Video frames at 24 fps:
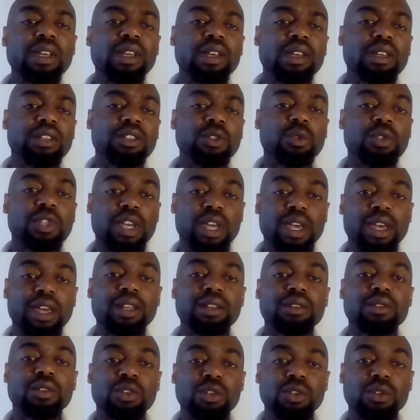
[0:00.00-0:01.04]
You
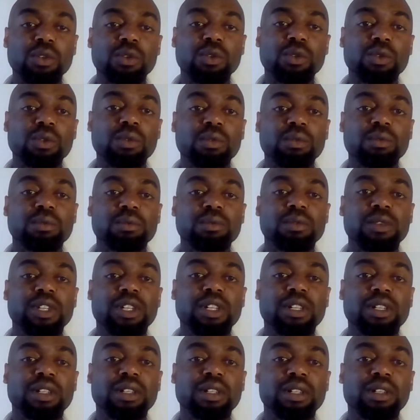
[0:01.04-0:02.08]
can do
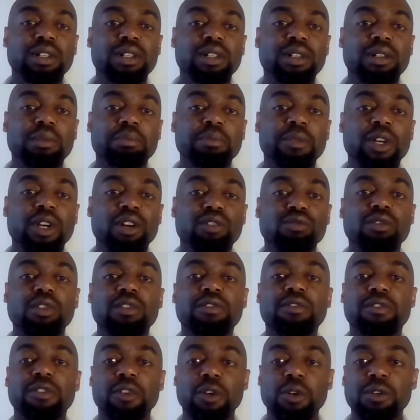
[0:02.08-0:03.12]
a
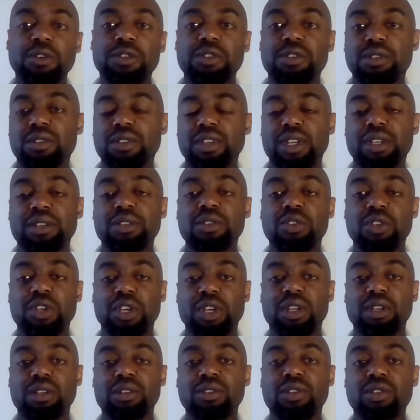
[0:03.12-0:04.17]
reverse
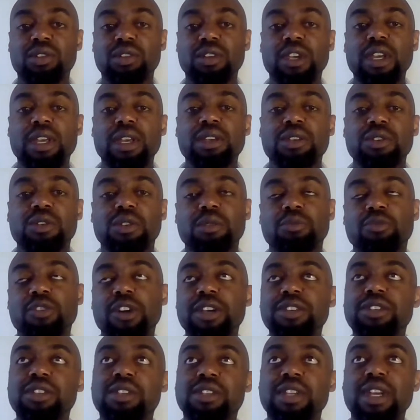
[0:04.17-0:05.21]
exchange. So the
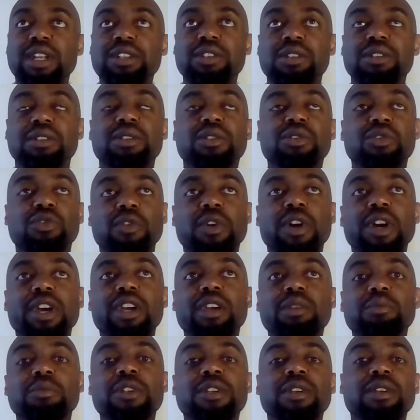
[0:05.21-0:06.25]
process I just
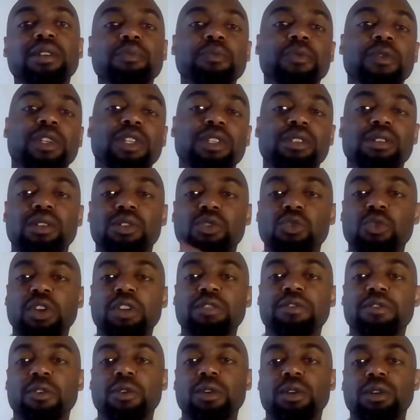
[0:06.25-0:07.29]
described is the
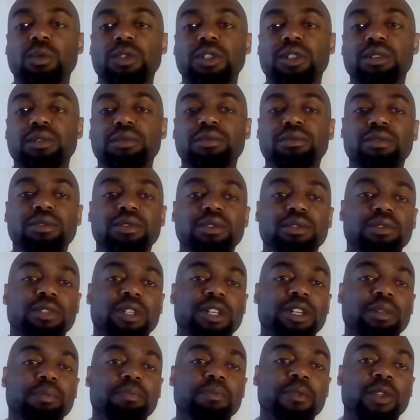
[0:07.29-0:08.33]
straightforward one,
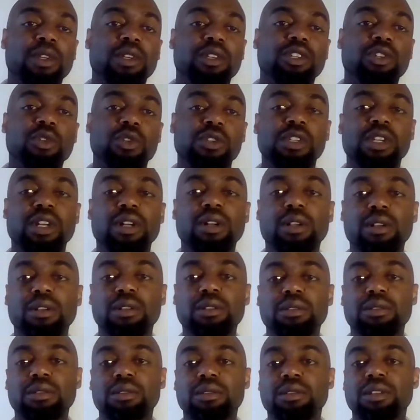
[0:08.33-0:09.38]
right? You
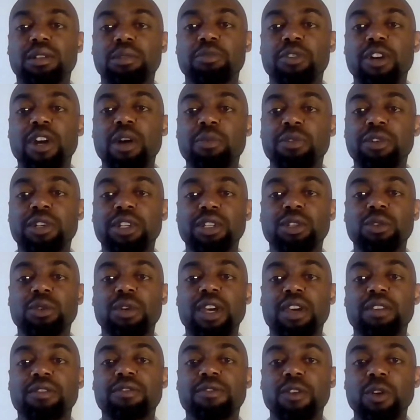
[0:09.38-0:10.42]
sell the property you
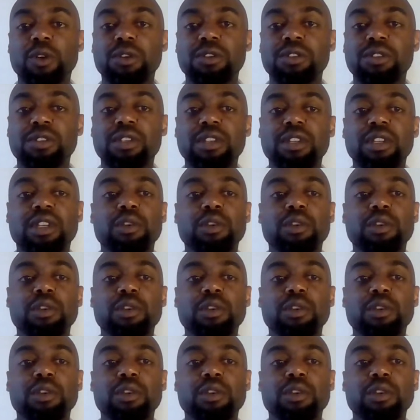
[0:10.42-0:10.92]
have first,